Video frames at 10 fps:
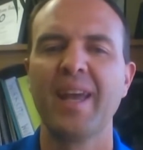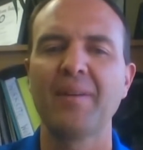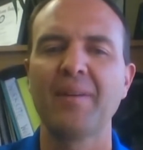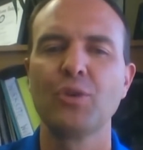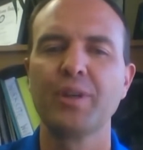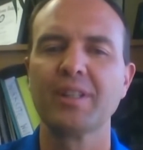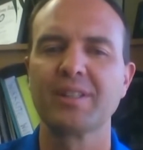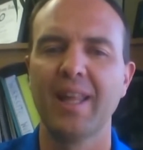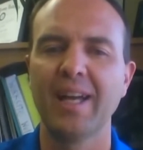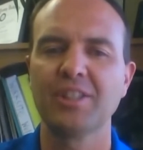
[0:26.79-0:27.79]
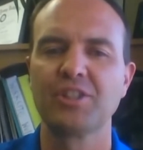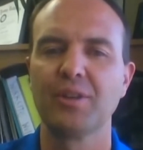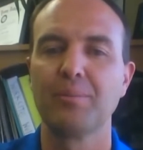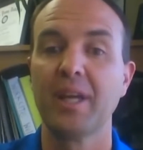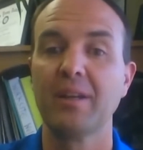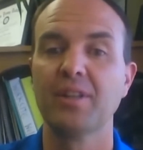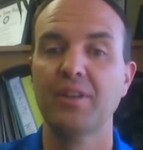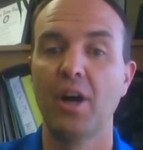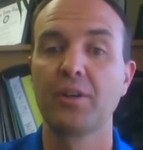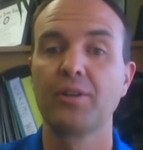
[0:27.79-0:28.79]
After joining us last year at PAVE's
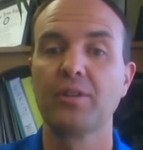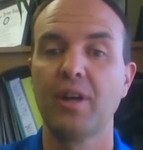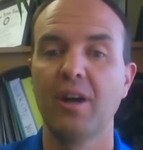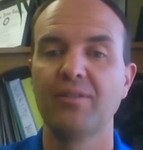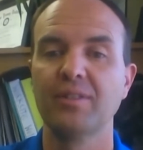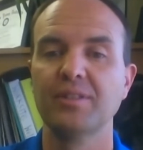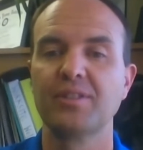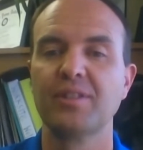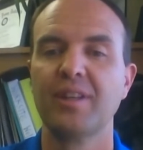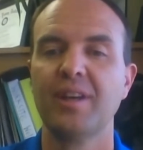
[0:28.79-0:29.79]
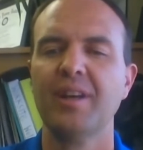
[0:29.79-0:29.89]
inaugural conference,